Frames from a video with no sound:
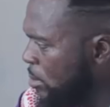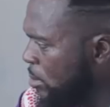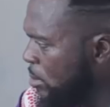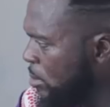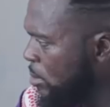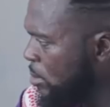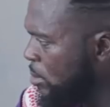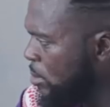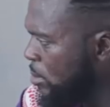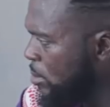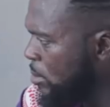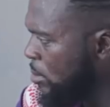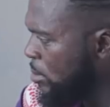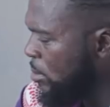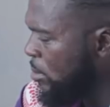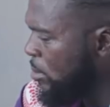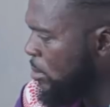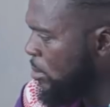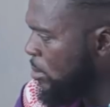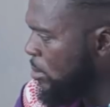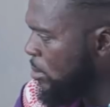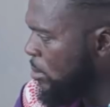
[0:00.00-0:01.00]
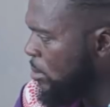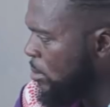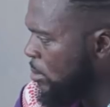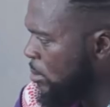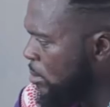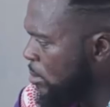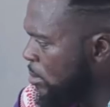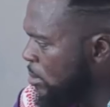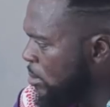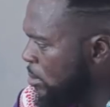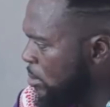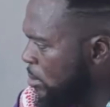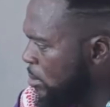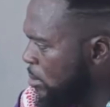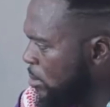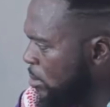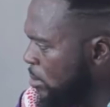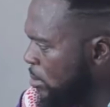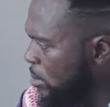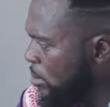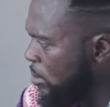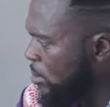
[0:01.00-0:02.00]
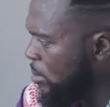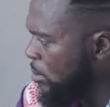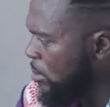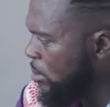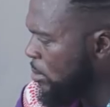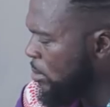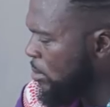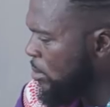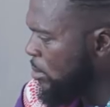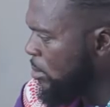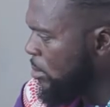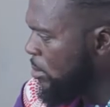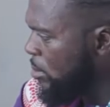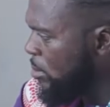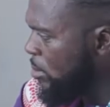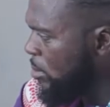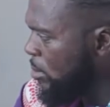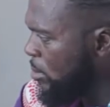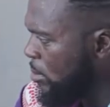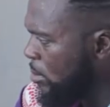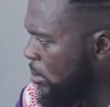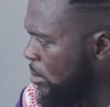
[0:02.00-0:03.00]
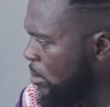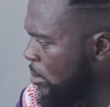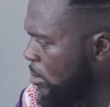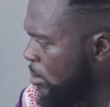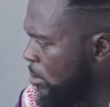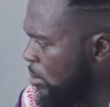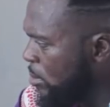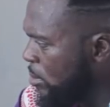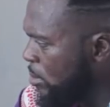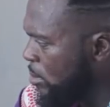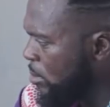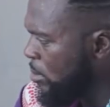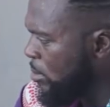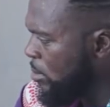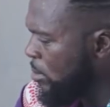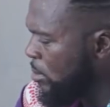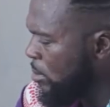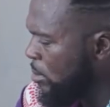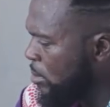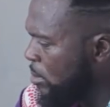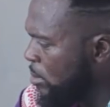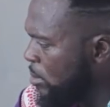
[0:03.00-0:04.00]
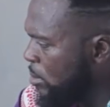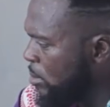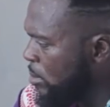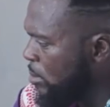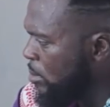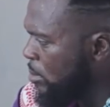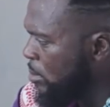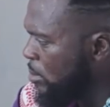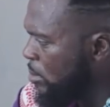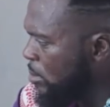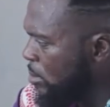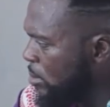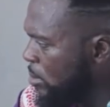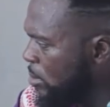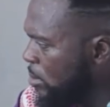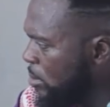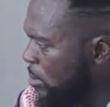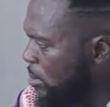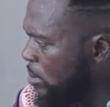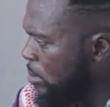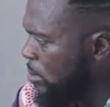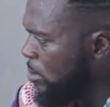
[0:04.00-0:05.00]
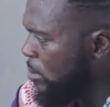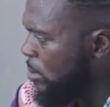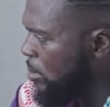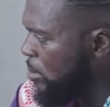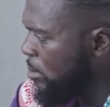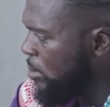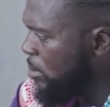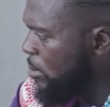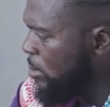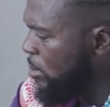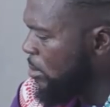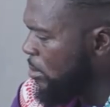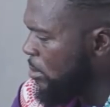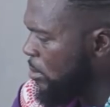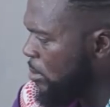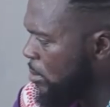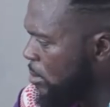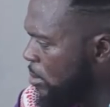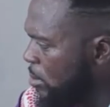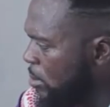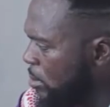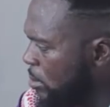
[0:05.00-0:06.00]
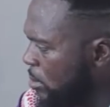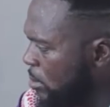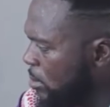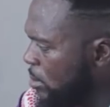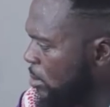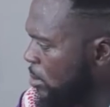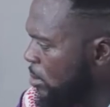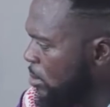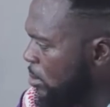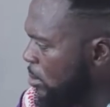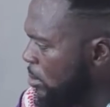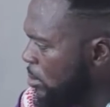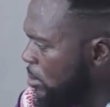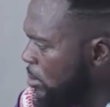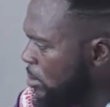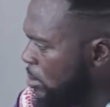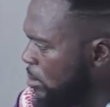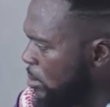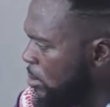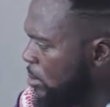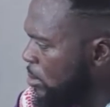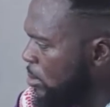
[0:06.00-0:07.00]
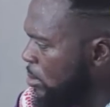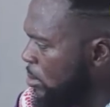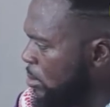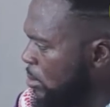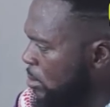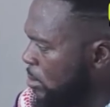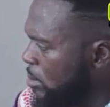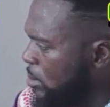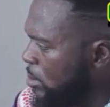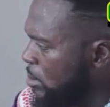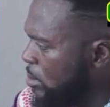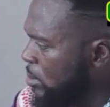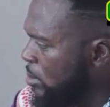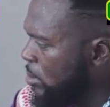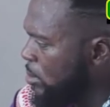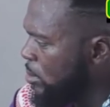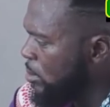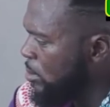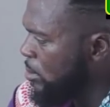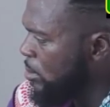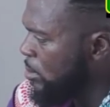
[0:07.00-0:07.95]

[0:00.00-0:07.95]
No words are spoken by the person on screen.